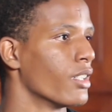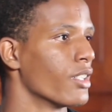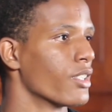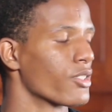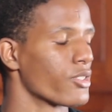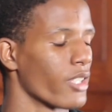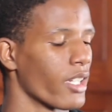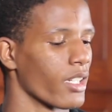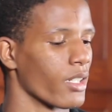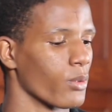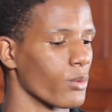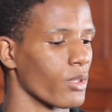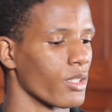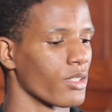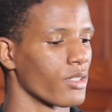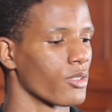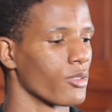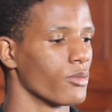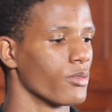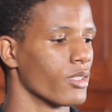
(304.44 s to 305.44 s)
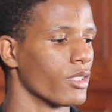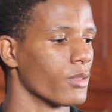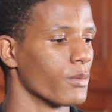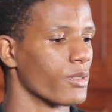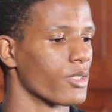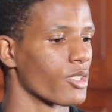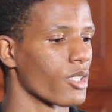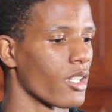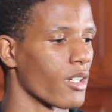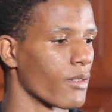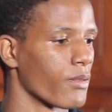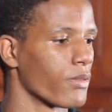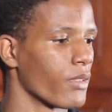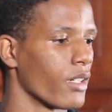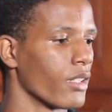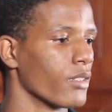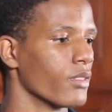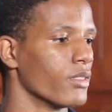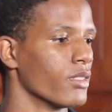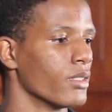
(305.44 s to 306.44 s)
try to work through Him and try to
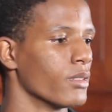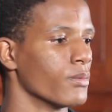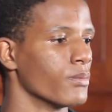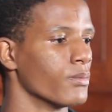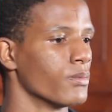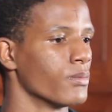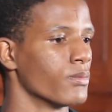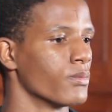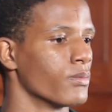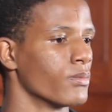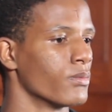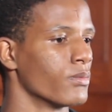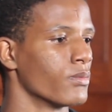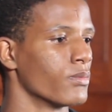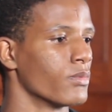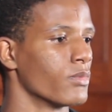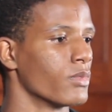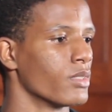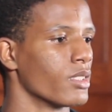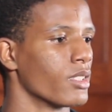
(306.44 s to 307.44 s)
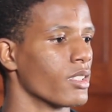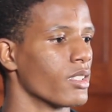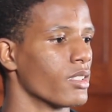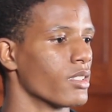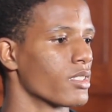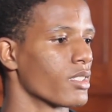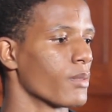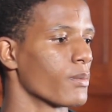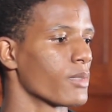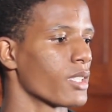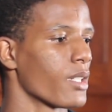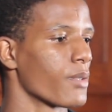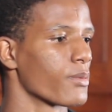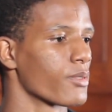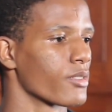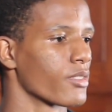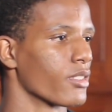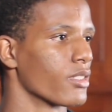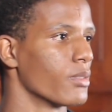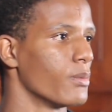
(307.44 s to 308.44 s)
follow Him. Sometimes
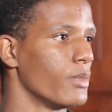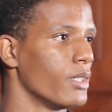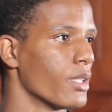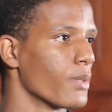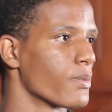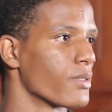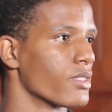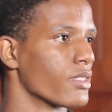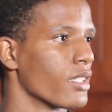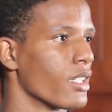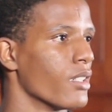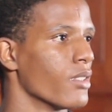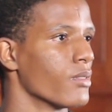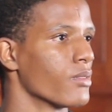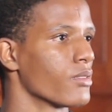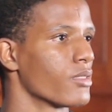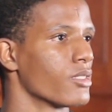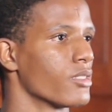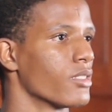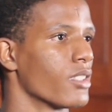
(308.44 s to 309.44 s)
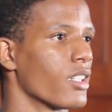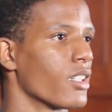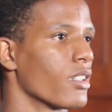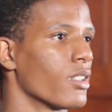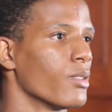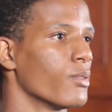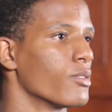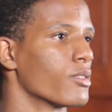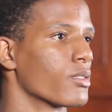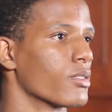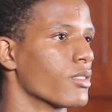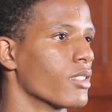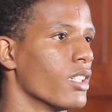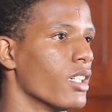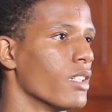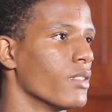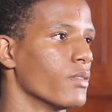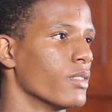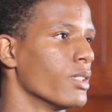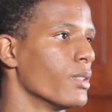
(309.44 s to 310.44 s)
there's going to be ups and downs. You're not always going to
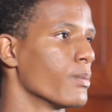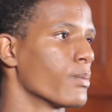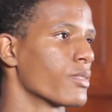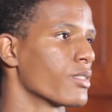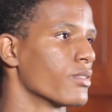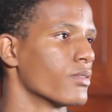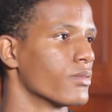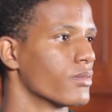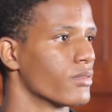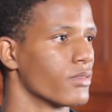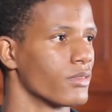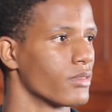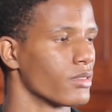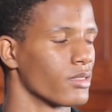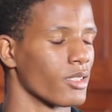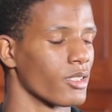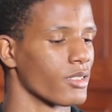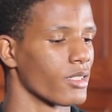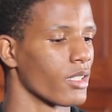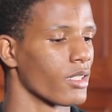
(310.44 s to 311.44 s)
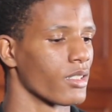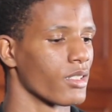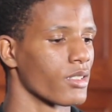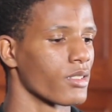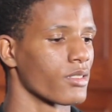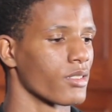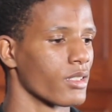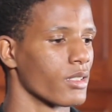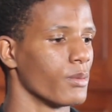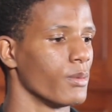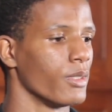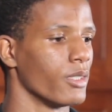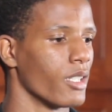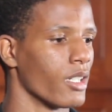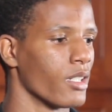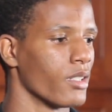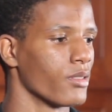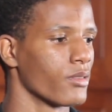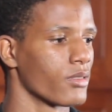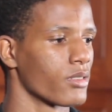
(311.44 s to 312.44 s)
have ups. There's going to be
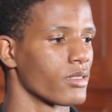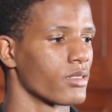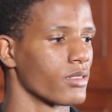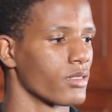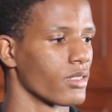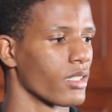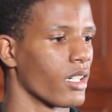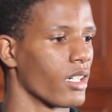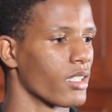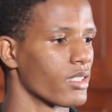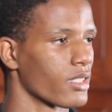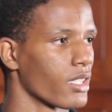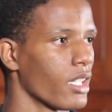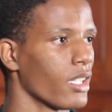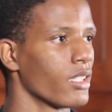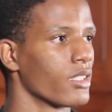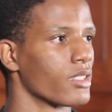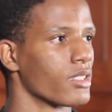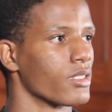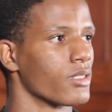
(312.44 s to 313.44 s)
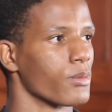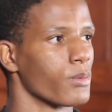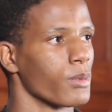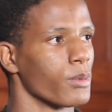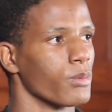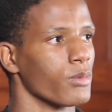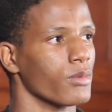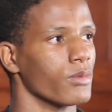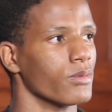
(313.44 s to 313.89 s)
downs. God challenges people.